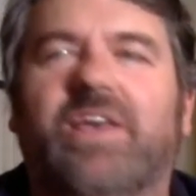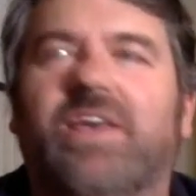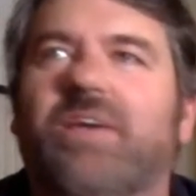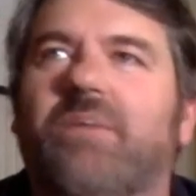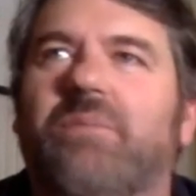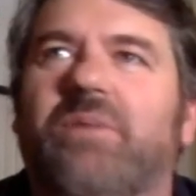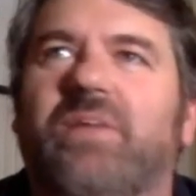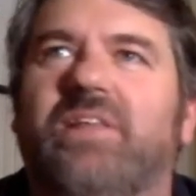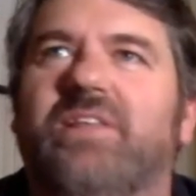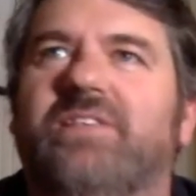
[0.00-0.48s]

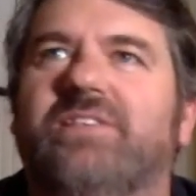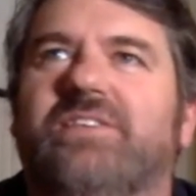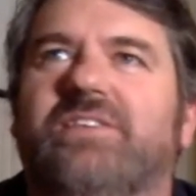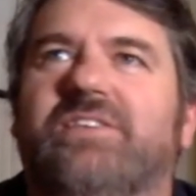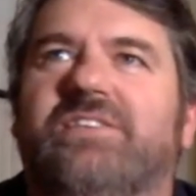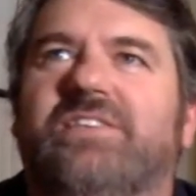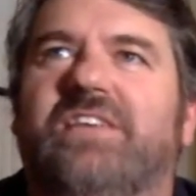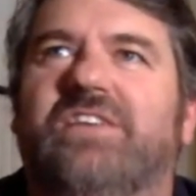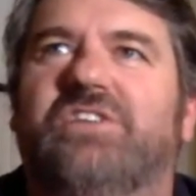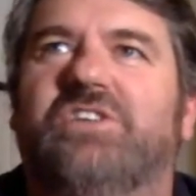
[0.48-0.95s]
But it's
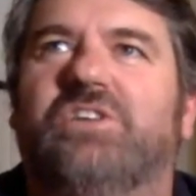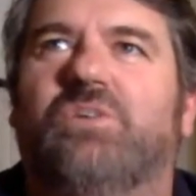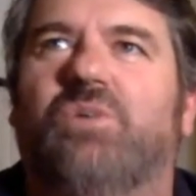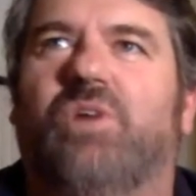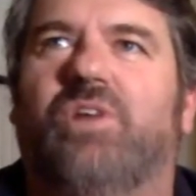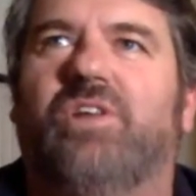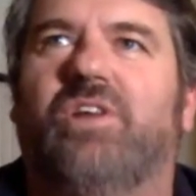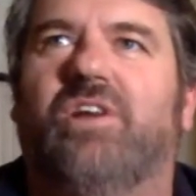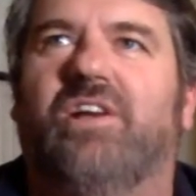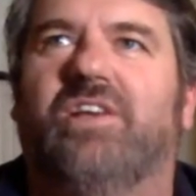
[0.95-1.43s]
it's actually
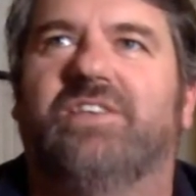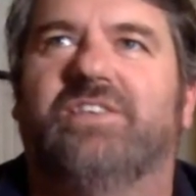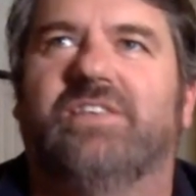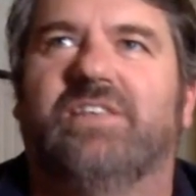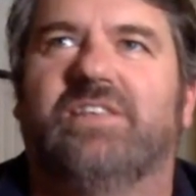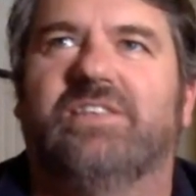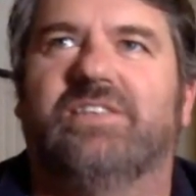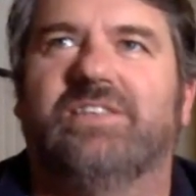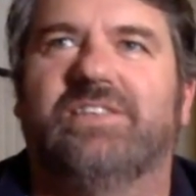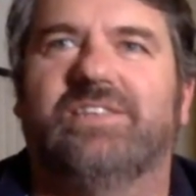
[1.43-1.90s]
quite nice. I
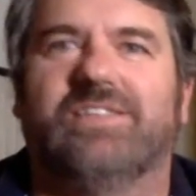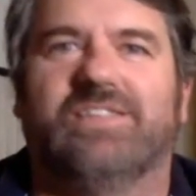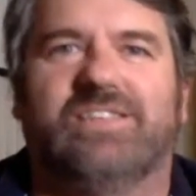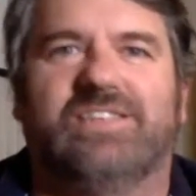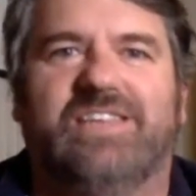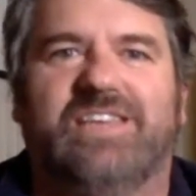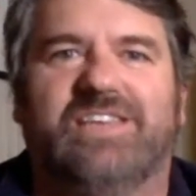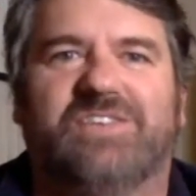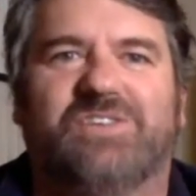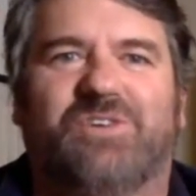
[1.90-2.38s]
listened to the
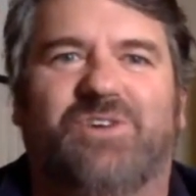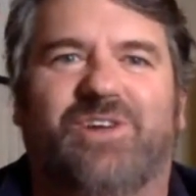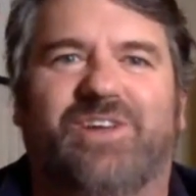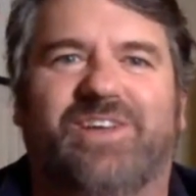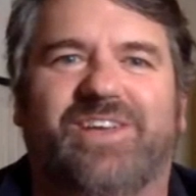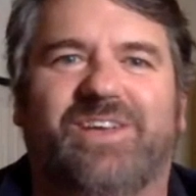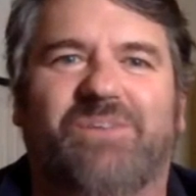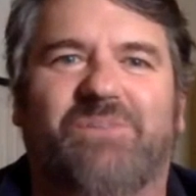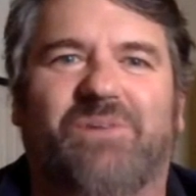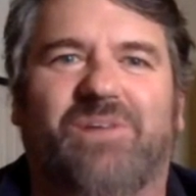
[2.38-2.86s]
Test
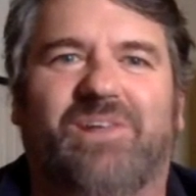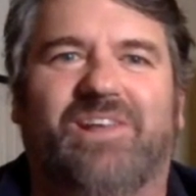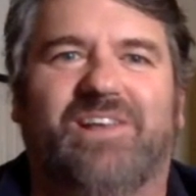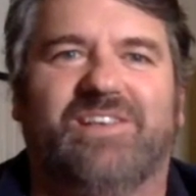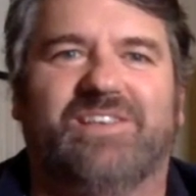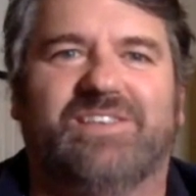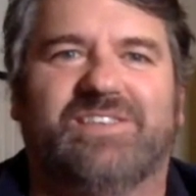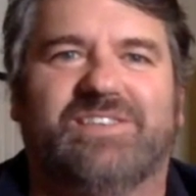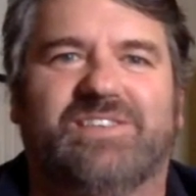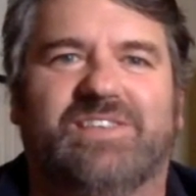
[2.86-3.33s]
cricket while I
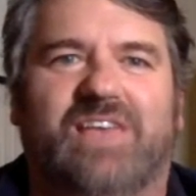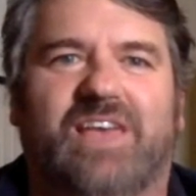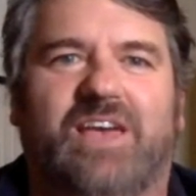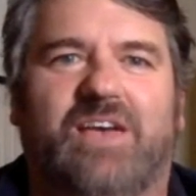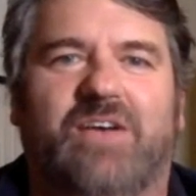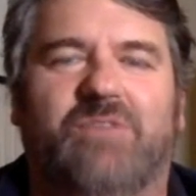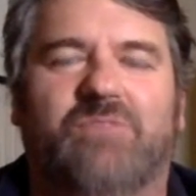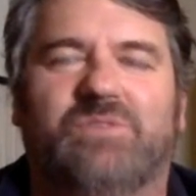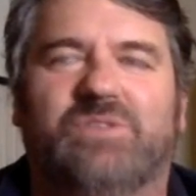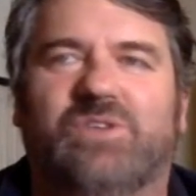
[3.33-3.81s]
was
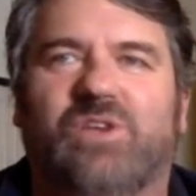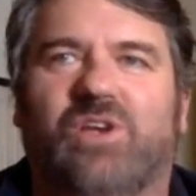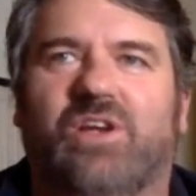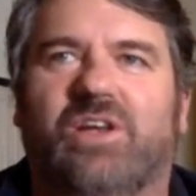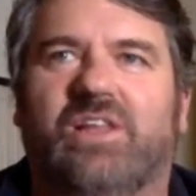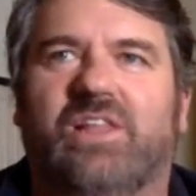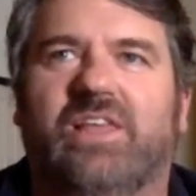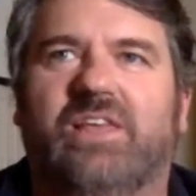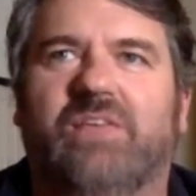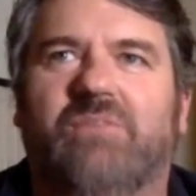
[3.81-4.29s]
um,
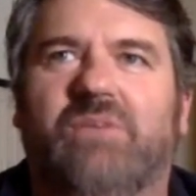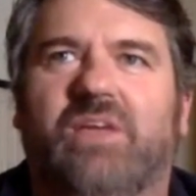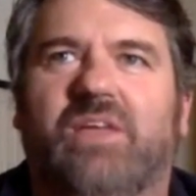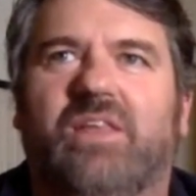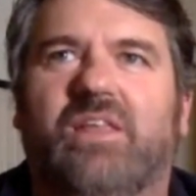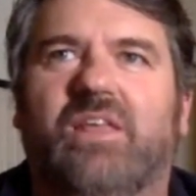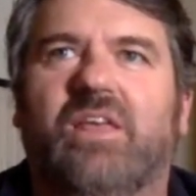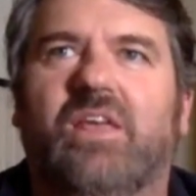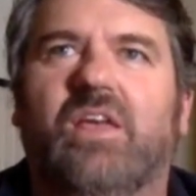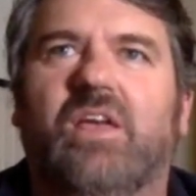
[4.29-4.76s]
cycling, but
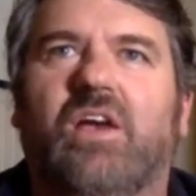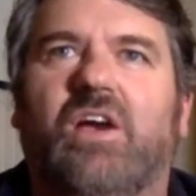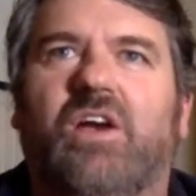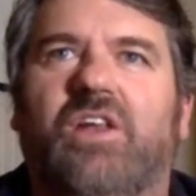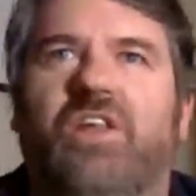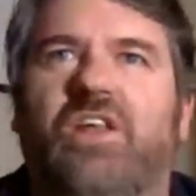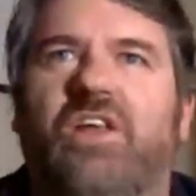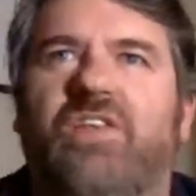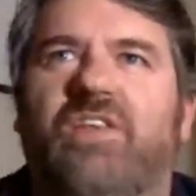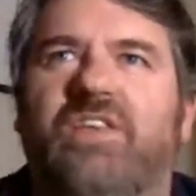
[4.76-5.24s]
I
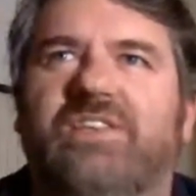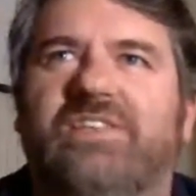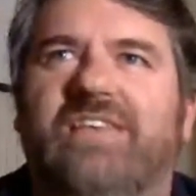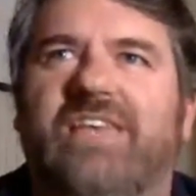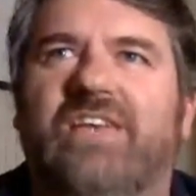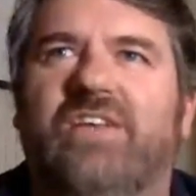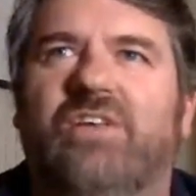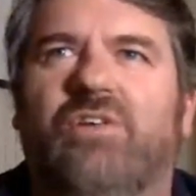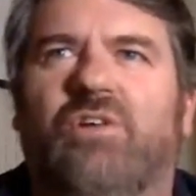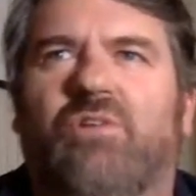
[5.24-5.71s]
don't know. They say
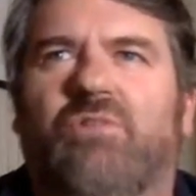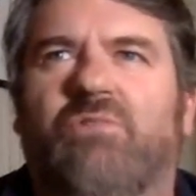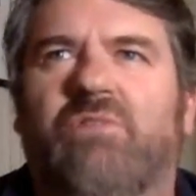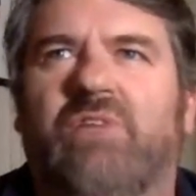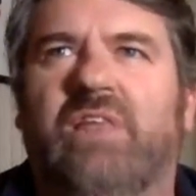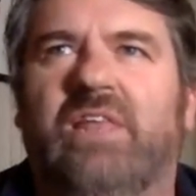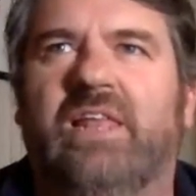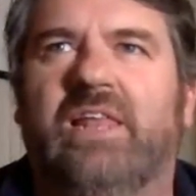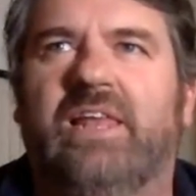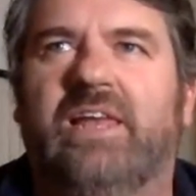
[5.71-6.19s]
you're not
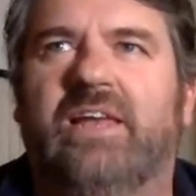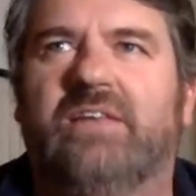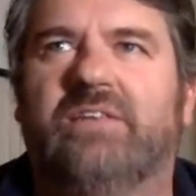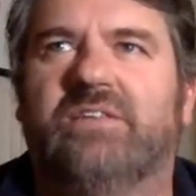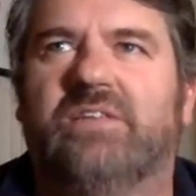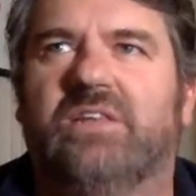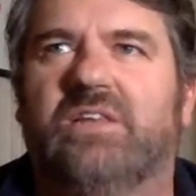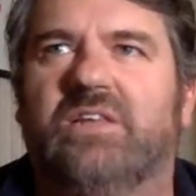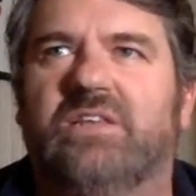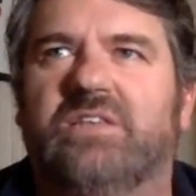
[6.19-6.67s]
really allowed
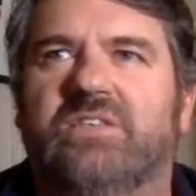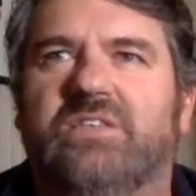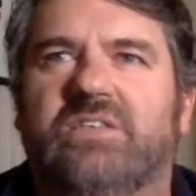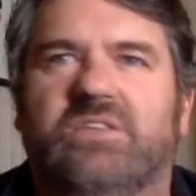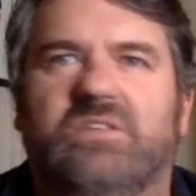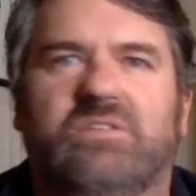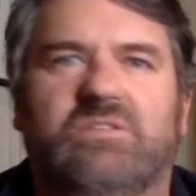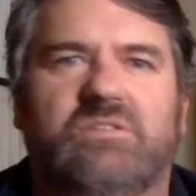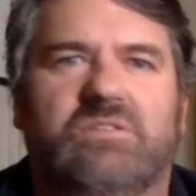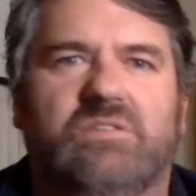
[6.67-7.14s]
to
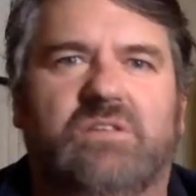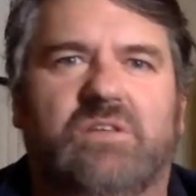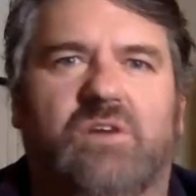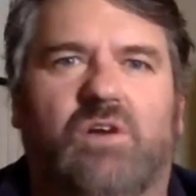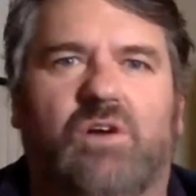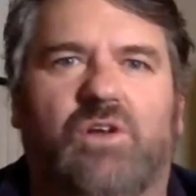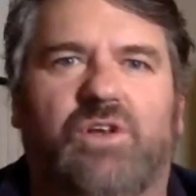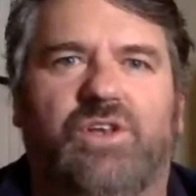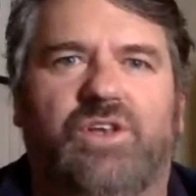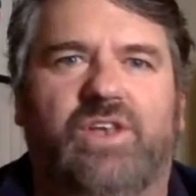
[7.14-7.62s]
listen
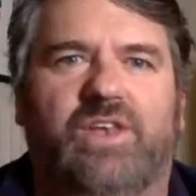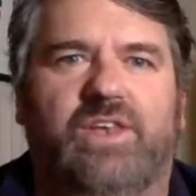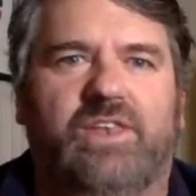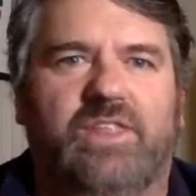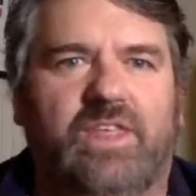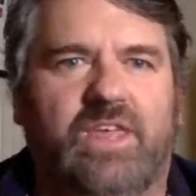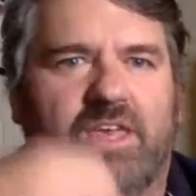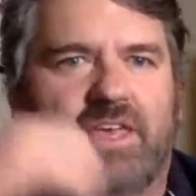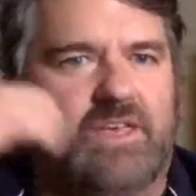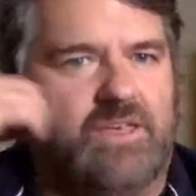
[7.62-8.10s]
on
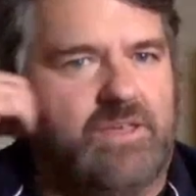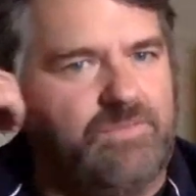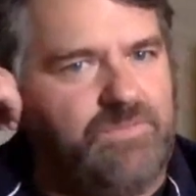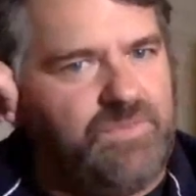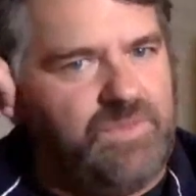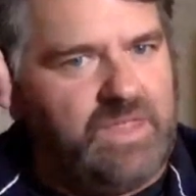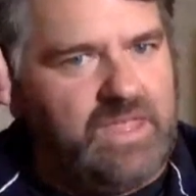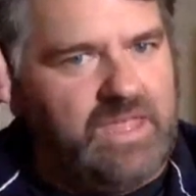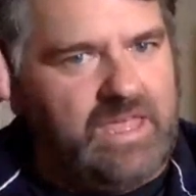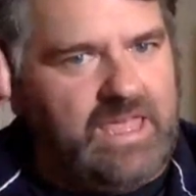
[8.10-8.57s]
your
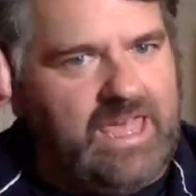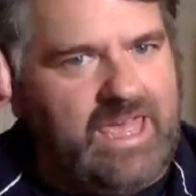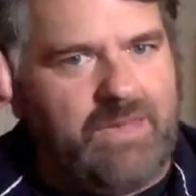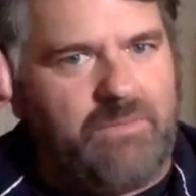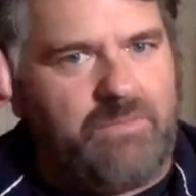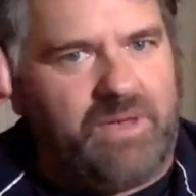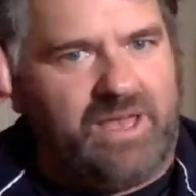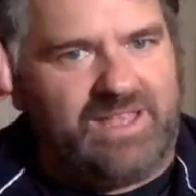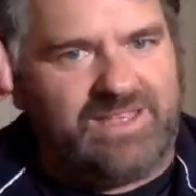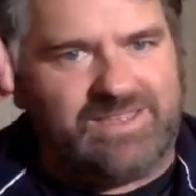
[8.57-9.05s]

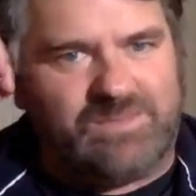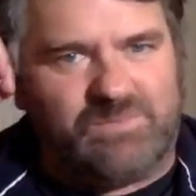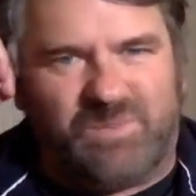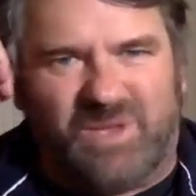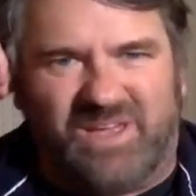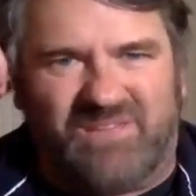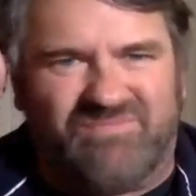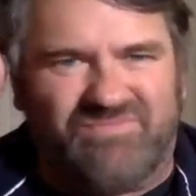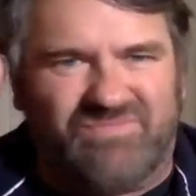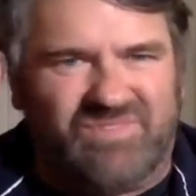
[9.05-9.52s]
earbuds,
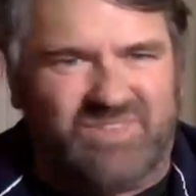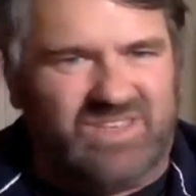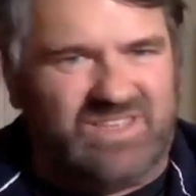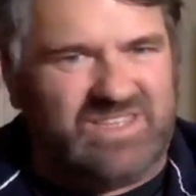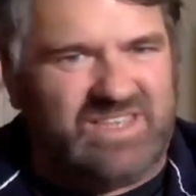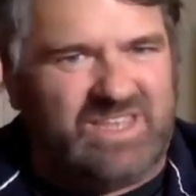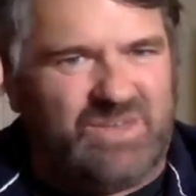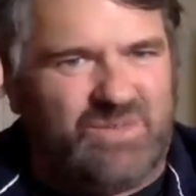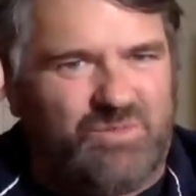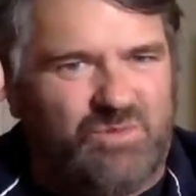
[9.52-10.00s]
but is
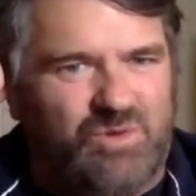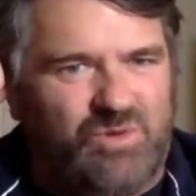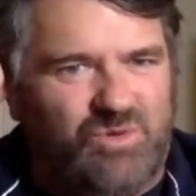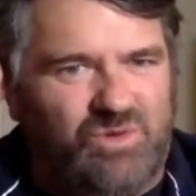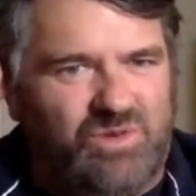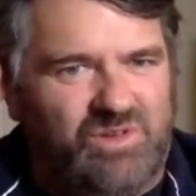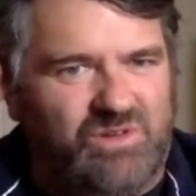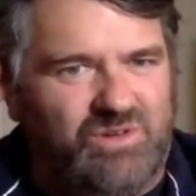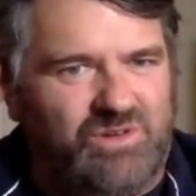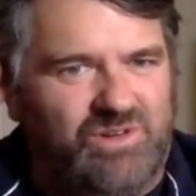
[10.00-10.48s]
that a rule
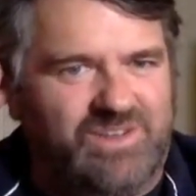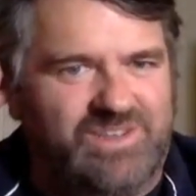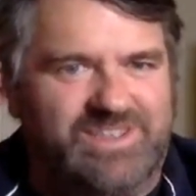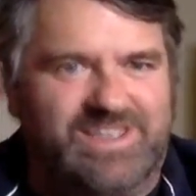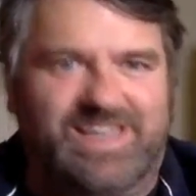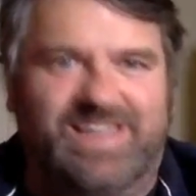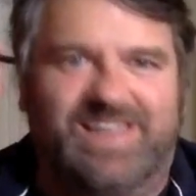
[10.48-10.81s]
or is